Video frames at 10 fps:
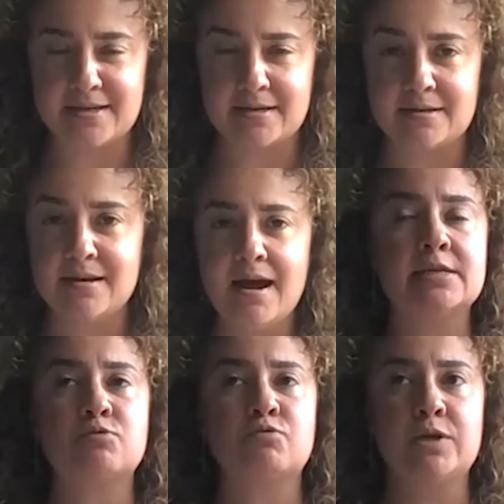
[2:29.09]
and
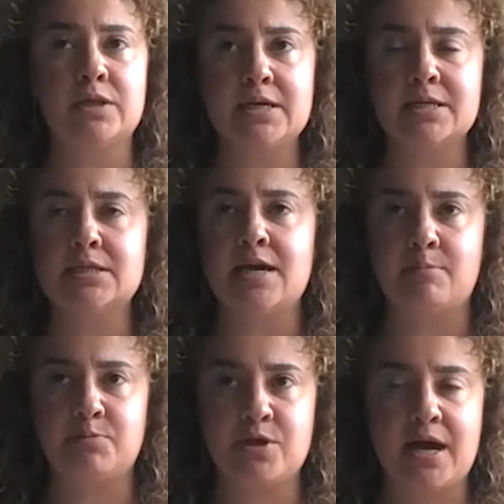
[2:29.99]
it's really in depth,